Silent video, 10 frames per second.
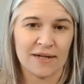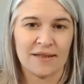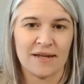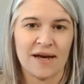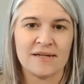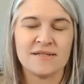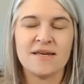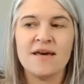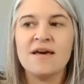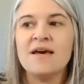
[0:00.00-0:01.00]
on in the night.
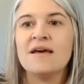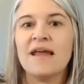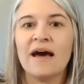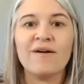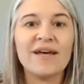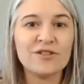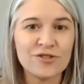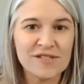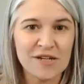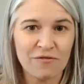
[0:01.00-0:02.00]
Now,
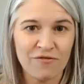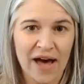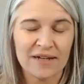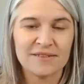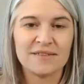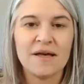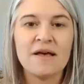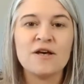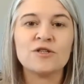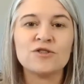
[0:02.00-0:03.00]
interesting facts.
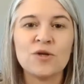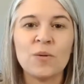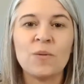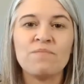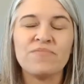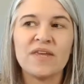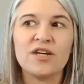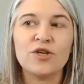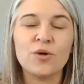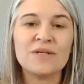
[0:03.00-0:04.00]
So
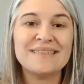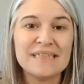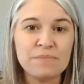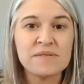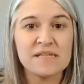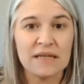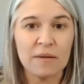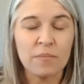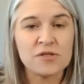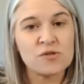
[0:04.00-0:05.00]
your deep
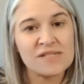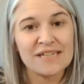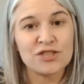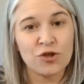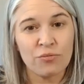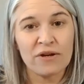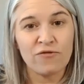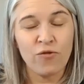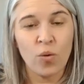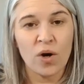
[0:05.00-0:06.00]
sleep, so stage
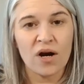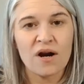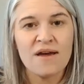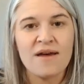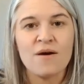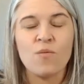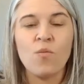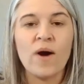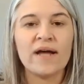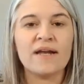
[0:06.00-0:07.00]
three, four,
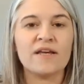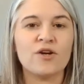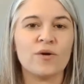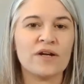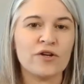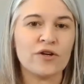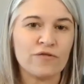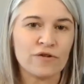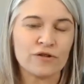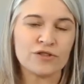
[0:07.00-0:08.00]
when you're in your
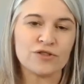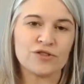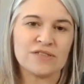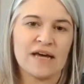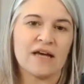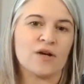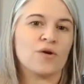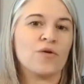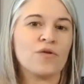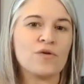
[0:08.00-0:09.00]
first or second
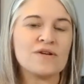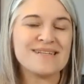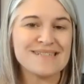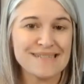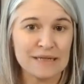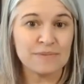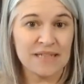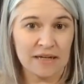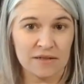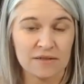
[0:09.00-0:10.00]
or third sleep
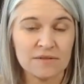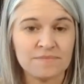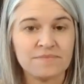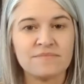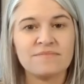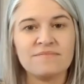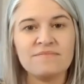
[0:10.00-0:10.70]
cycle,